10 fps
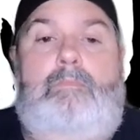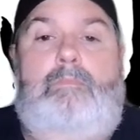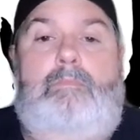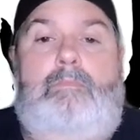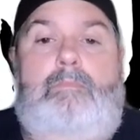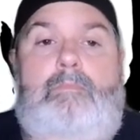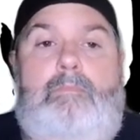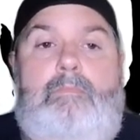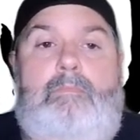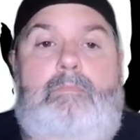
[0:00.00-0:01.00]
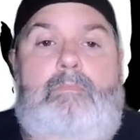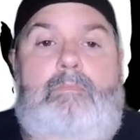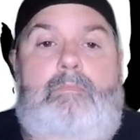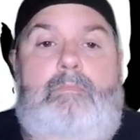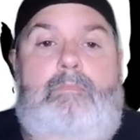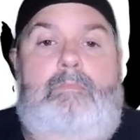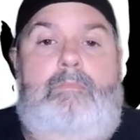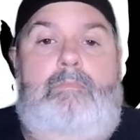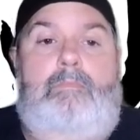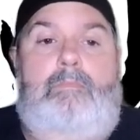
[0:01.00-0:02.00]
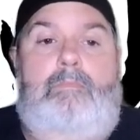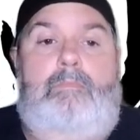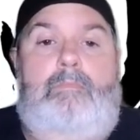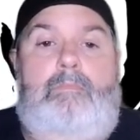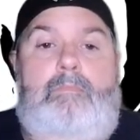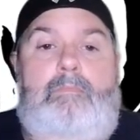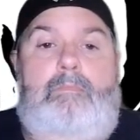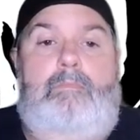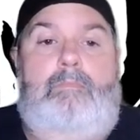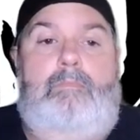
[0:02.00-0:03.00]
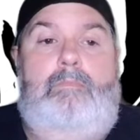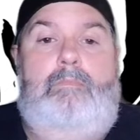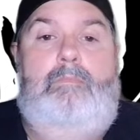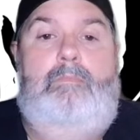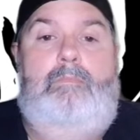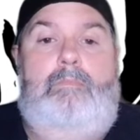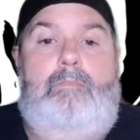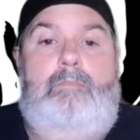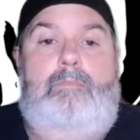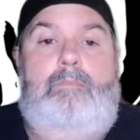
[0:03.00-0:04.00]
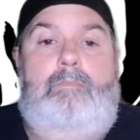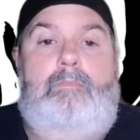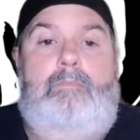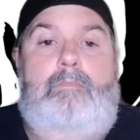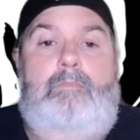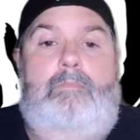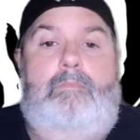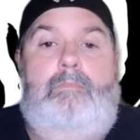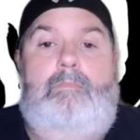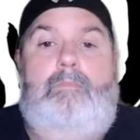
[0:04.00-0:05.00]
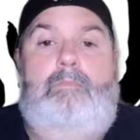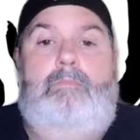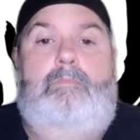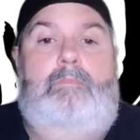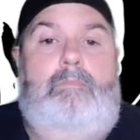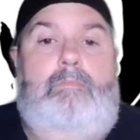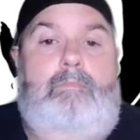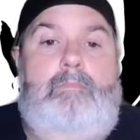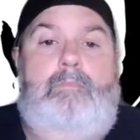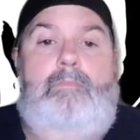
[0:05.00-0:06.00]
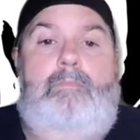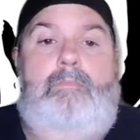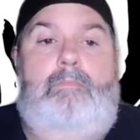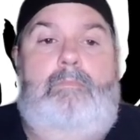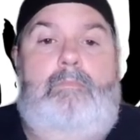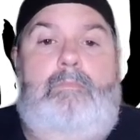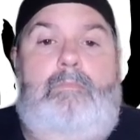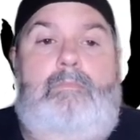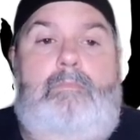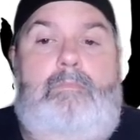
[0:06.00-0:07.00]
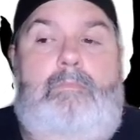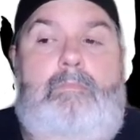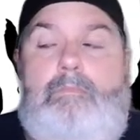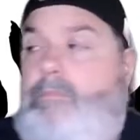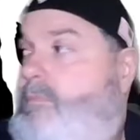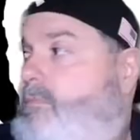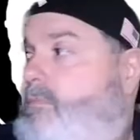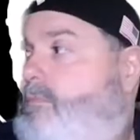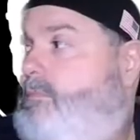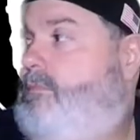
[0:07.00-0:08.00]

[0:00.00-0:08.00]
The person shown says nothing.